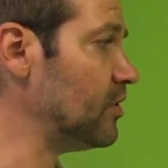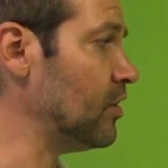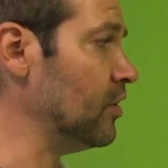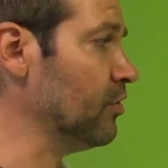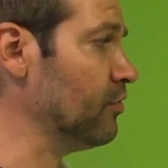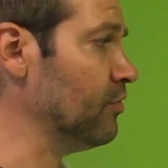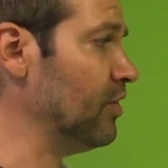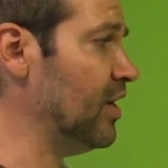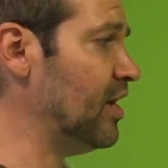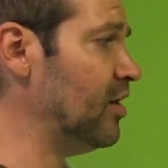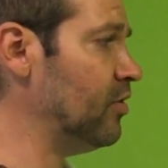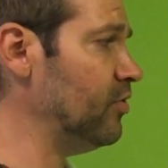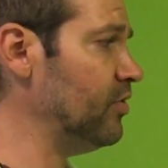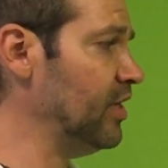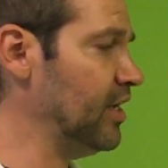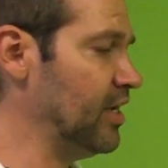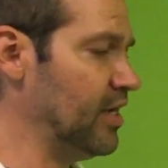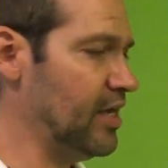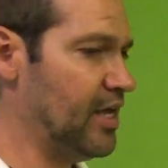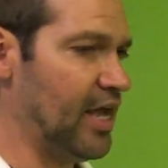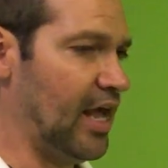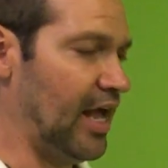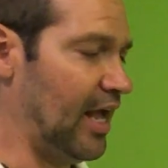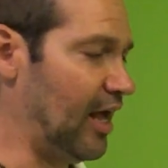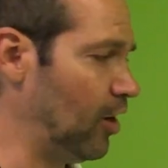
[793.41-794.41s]
around,
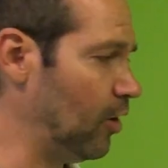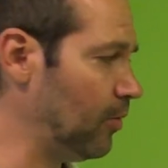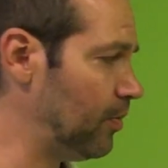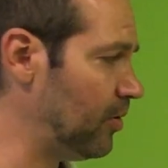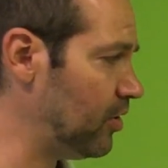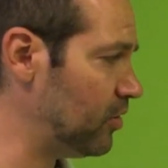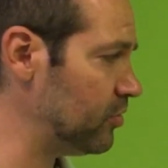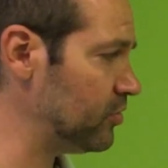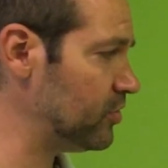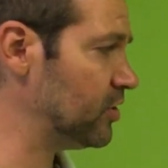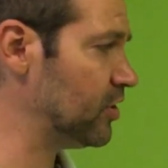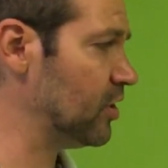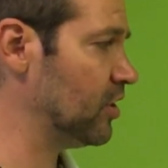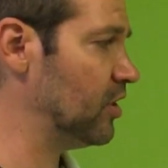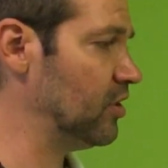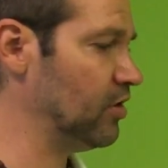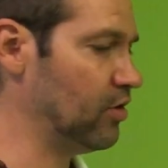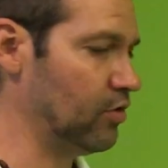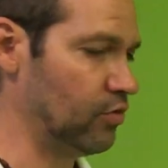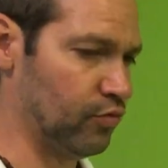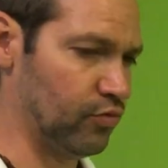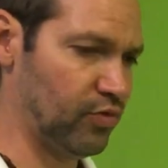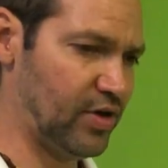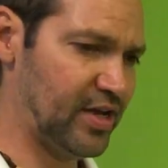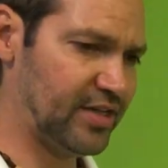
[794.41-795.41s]
elbows,
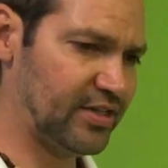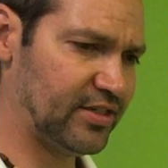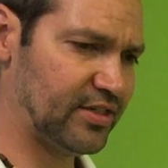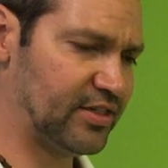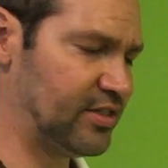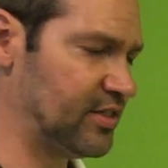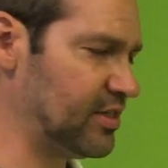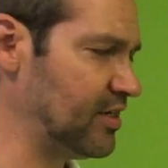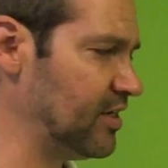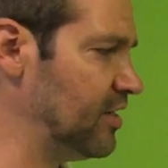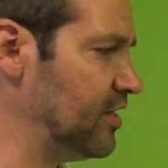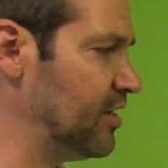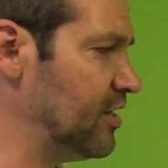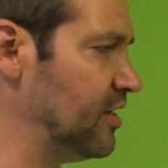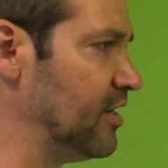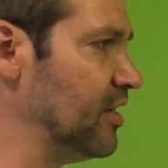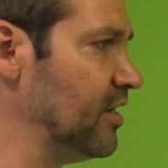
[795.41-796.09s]
wrists.